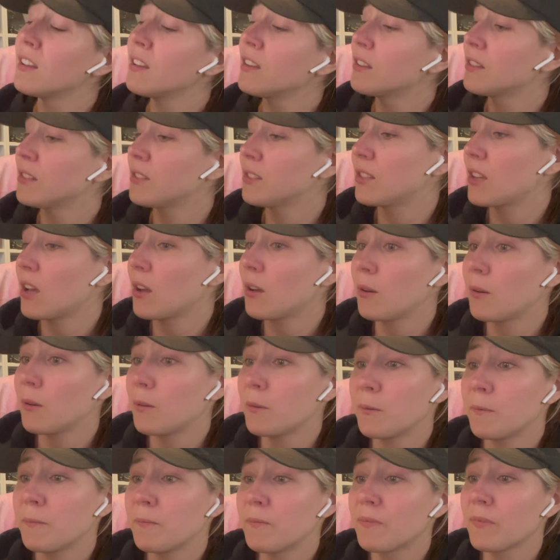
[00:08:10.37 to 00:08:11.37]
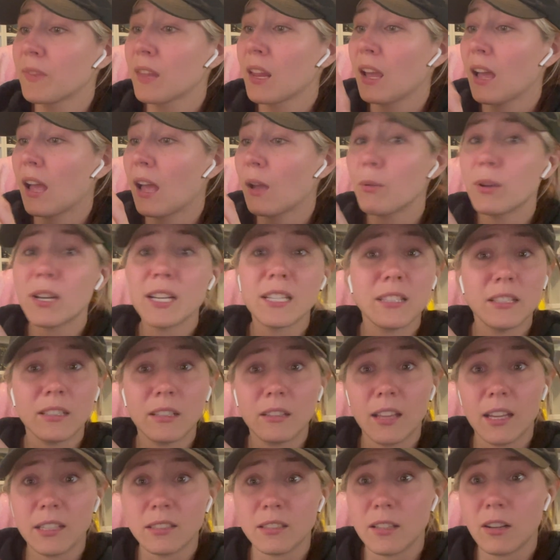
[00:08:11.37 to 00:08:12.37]
So I wanted to
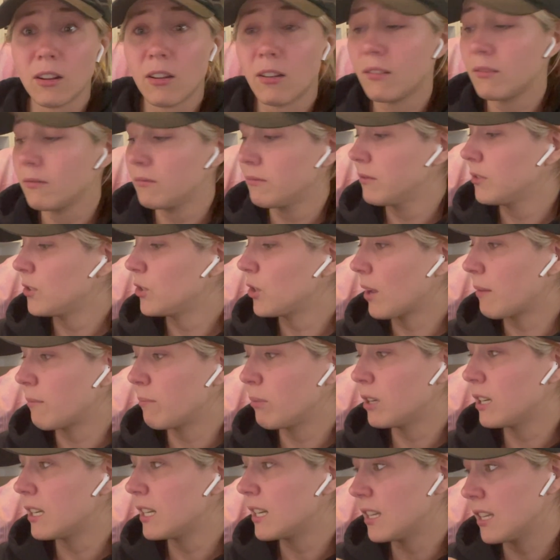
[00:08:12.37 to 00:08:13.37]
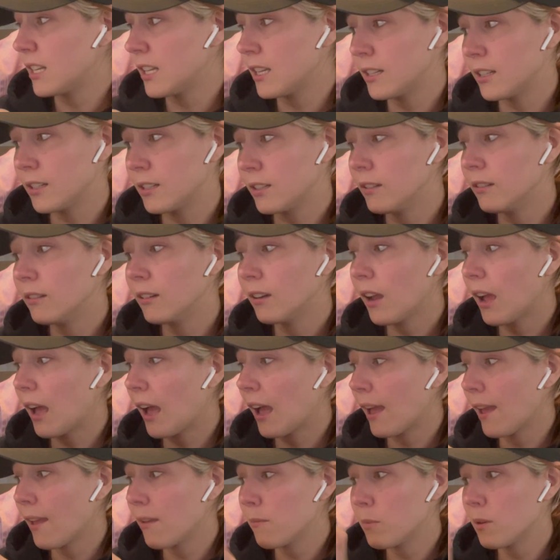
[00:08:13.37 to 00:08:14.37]
collect it all. So I put it in here.
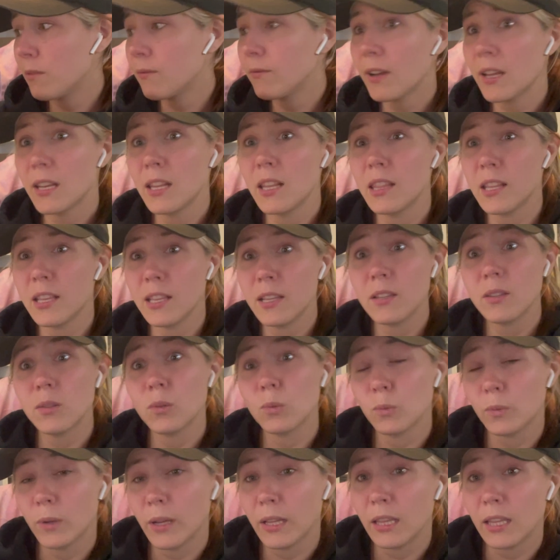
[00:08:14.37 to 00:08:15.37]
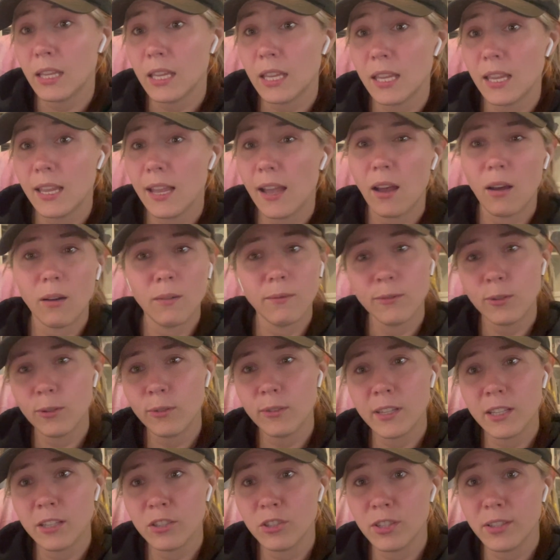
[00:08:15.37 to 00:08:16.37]
I've been finding this really
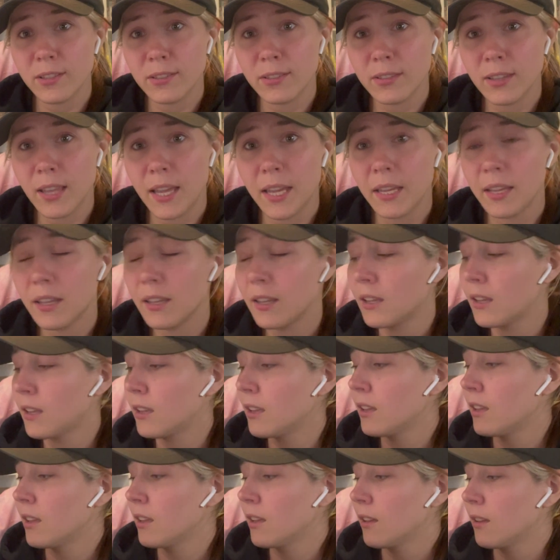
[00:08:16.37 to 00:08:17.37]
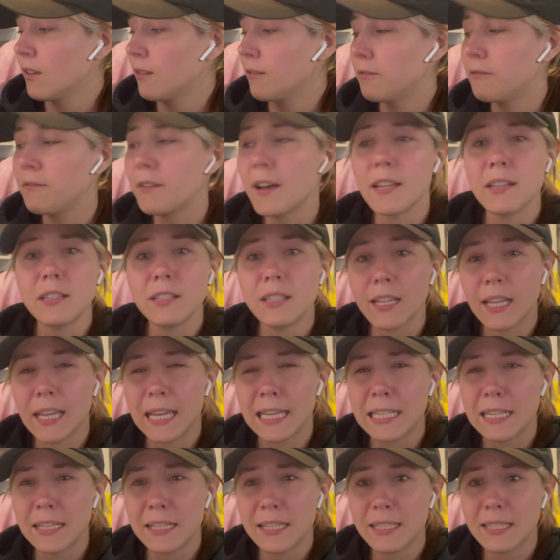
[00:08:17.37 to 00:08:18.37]
helpful and just like fun to
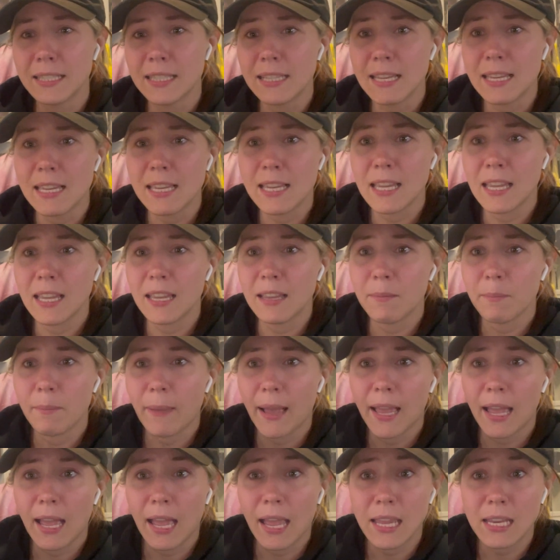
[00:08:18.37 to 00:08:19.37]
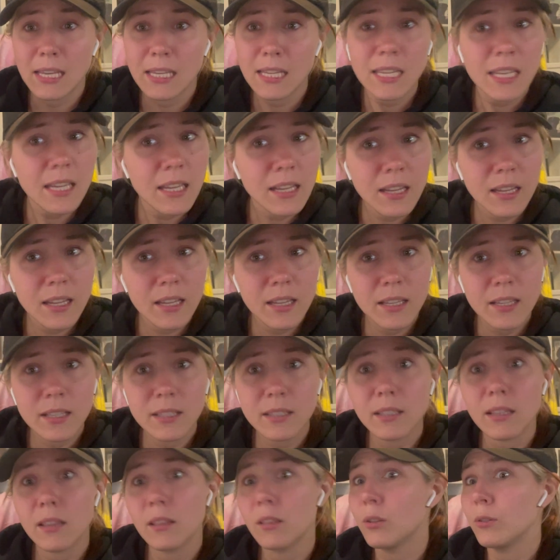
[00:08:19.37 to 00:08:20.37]
kind of see my
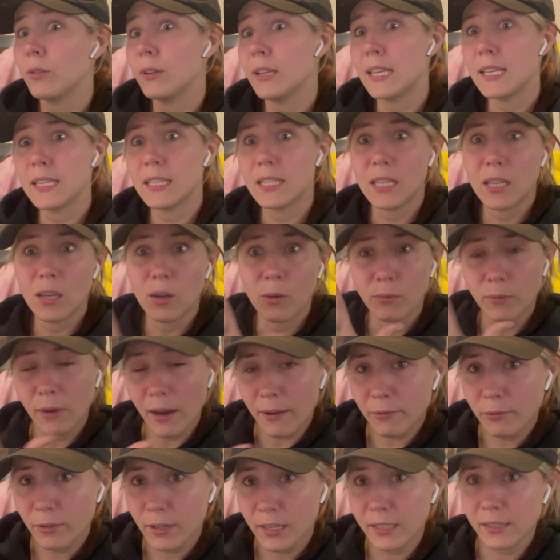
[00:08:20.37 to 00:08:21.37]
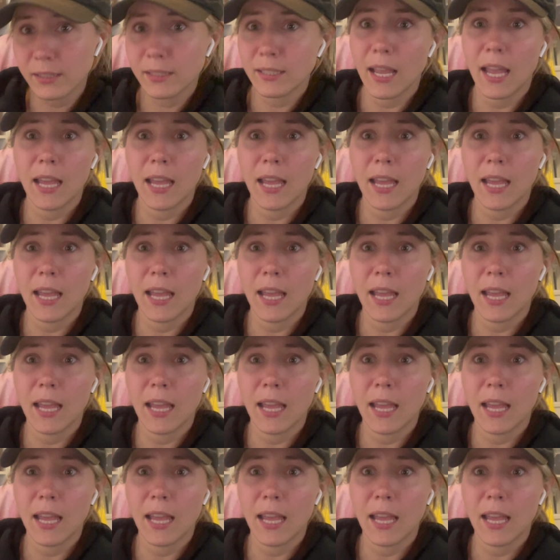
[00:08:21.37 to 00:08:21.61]
ideas. They're easy to reference.